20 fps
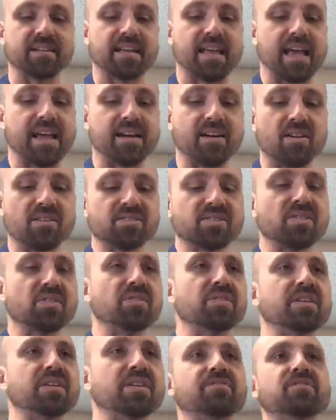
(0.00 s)
And also,
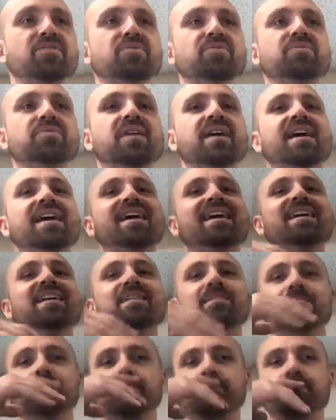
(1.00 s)
if you
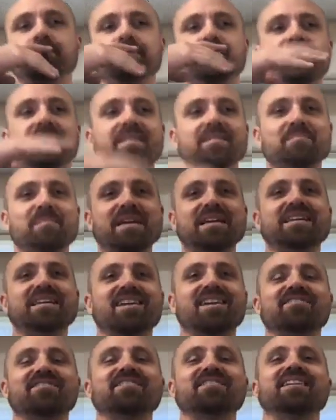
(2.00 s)
make an
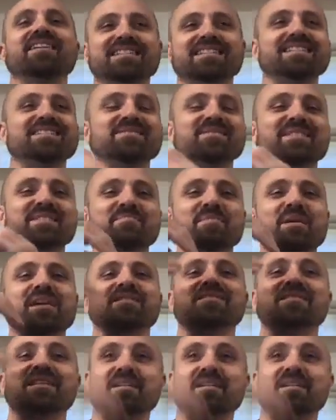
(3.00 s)
offer, and I did this with Apollo.